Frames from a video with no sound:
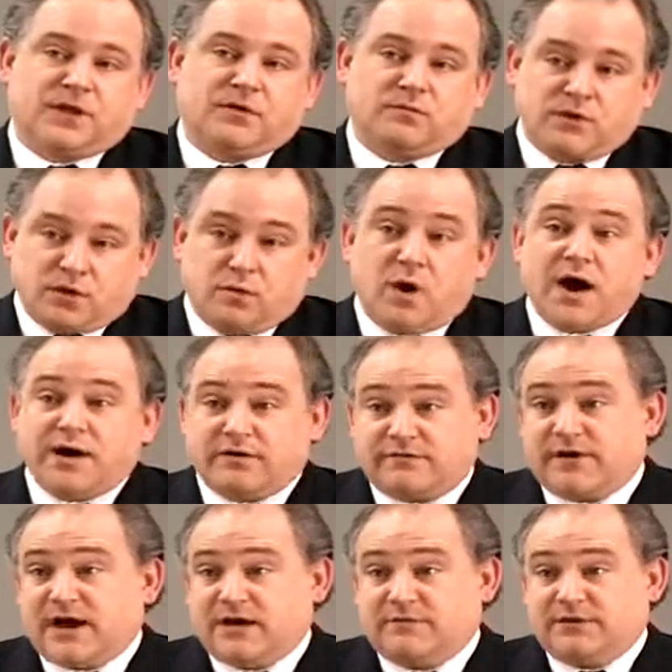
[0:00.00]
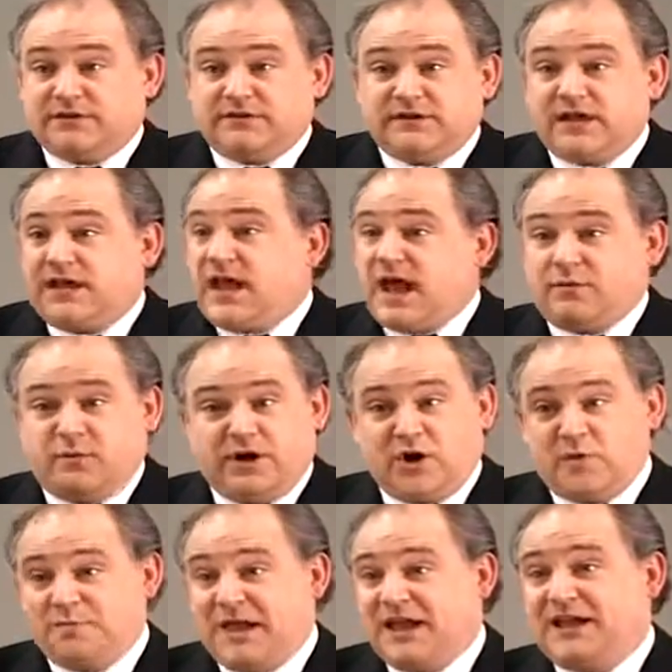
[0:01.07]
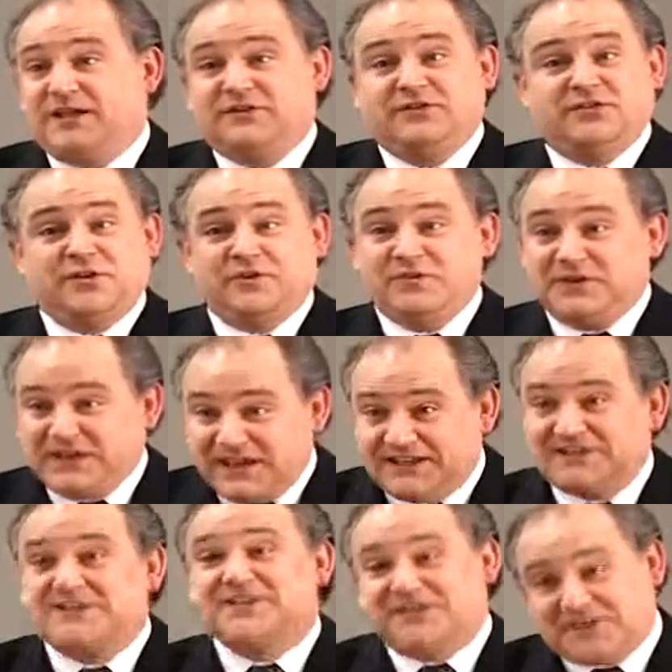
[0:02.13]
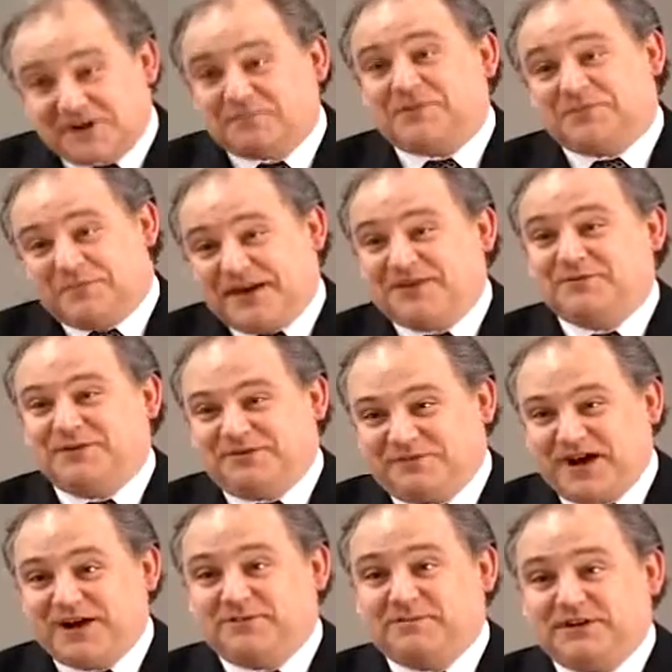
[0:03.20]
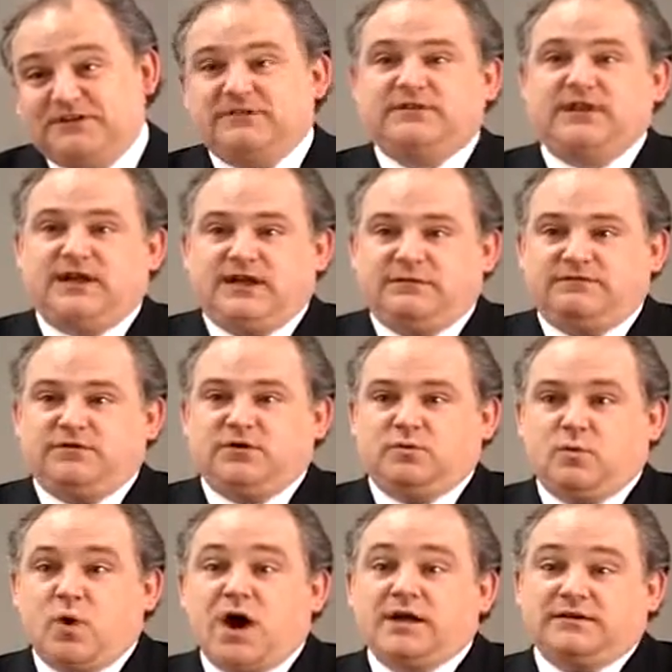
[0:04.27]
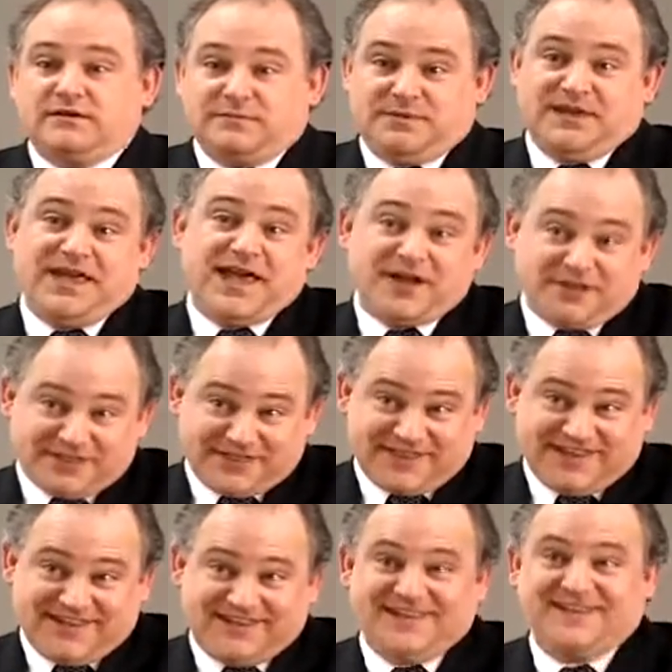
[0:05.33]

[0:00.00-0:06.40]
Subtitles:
require vitamin C, and we don't make it, so you need to supplement with vitamin C if you want to be healthy.